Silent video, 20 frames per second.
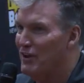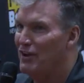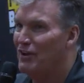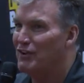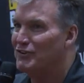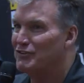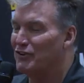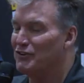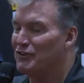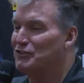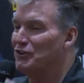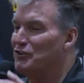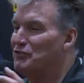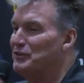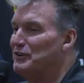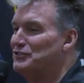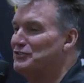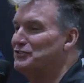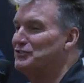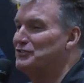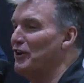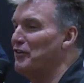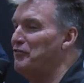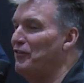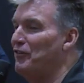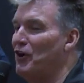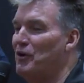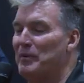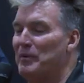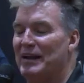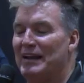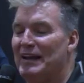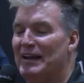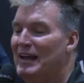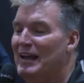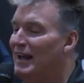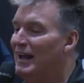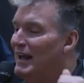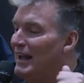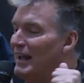So as soon as we started filming,
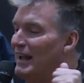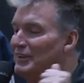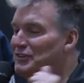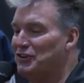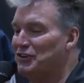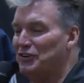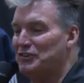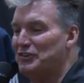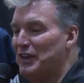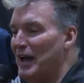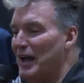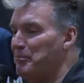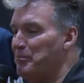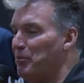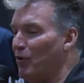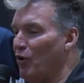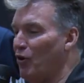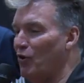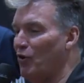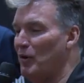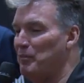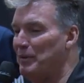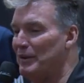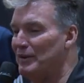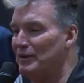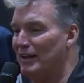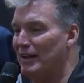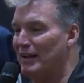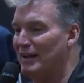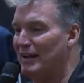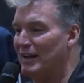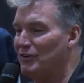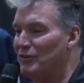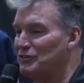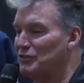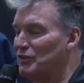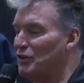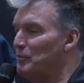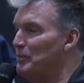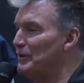he took that bullwhip and he
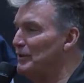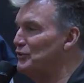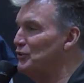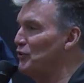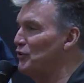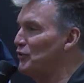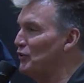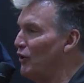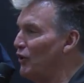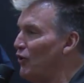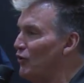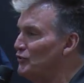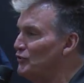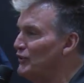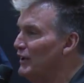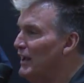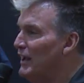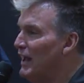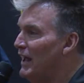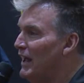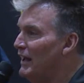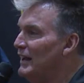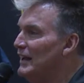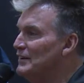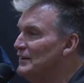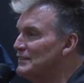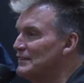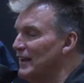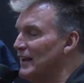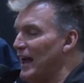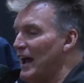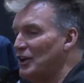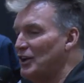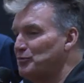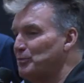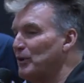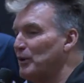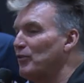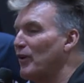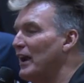was a little bit too close, and he
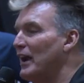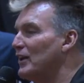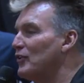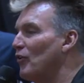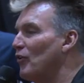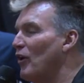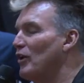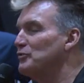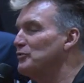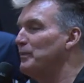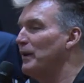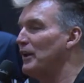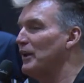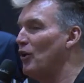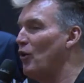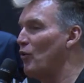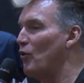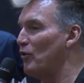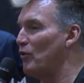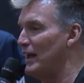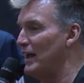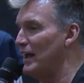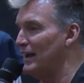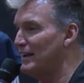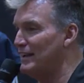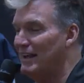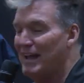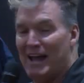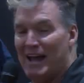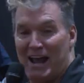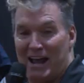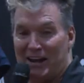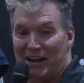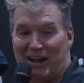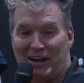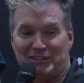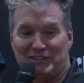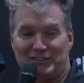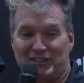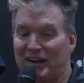slashed me right across my lower neck. And
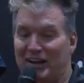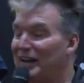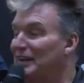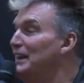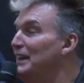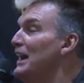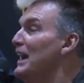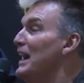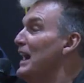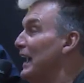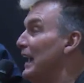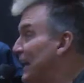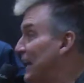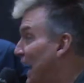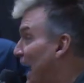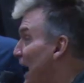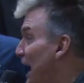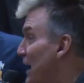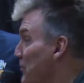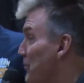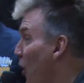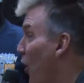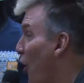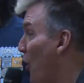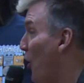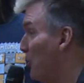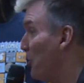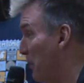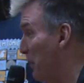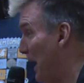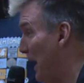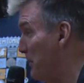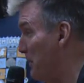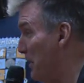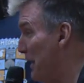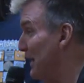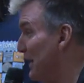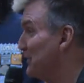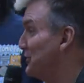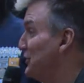I said, "Game on,
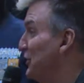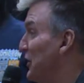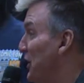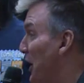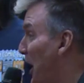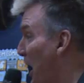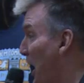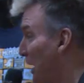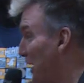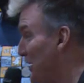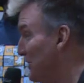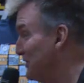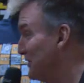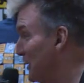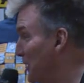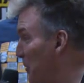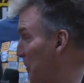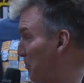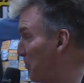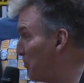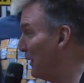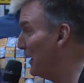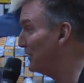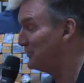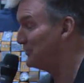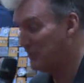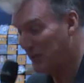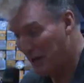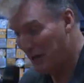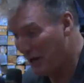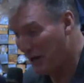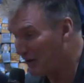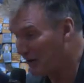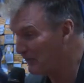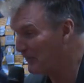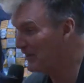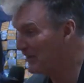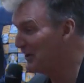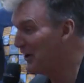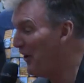baby! It's the Yankees and the Brits. Here
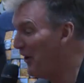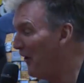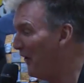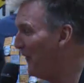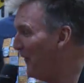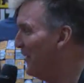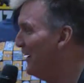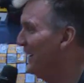we go."